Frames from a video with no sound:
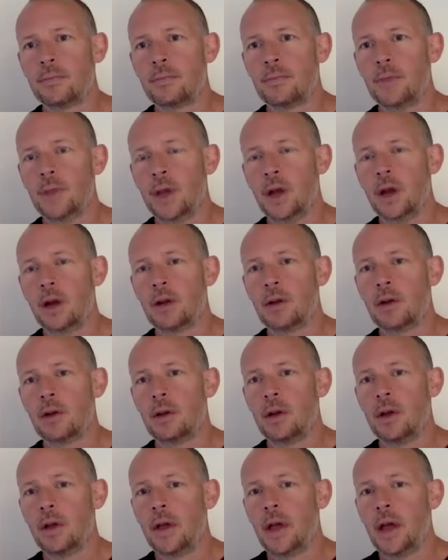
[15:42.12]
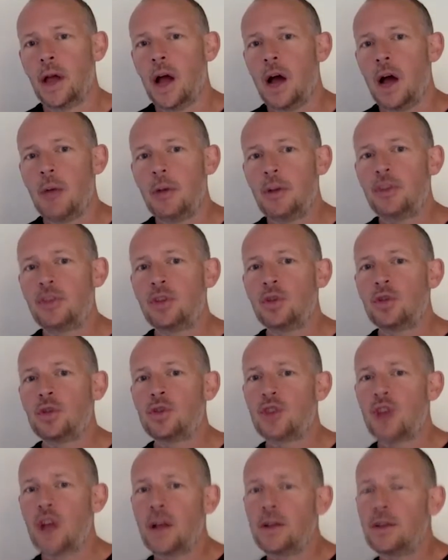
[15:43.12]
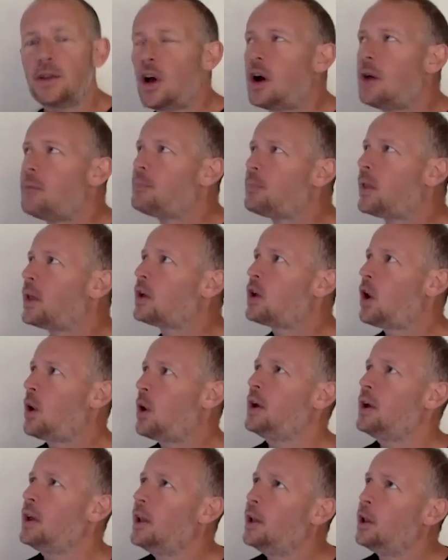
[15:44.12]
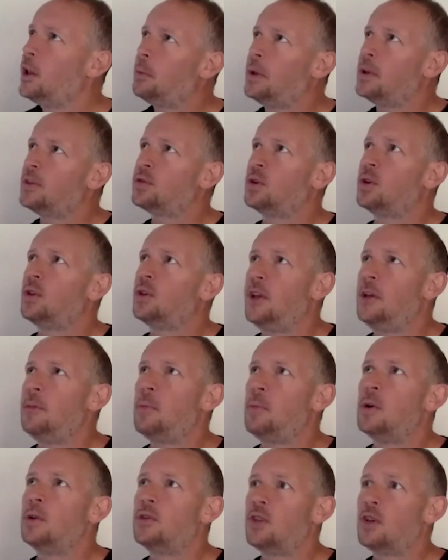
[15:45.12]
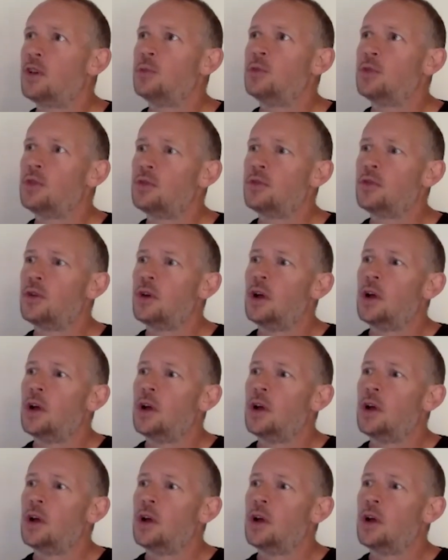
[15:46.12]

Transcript: Yeah. I mean, so and going a little bit sort of deeper in terms of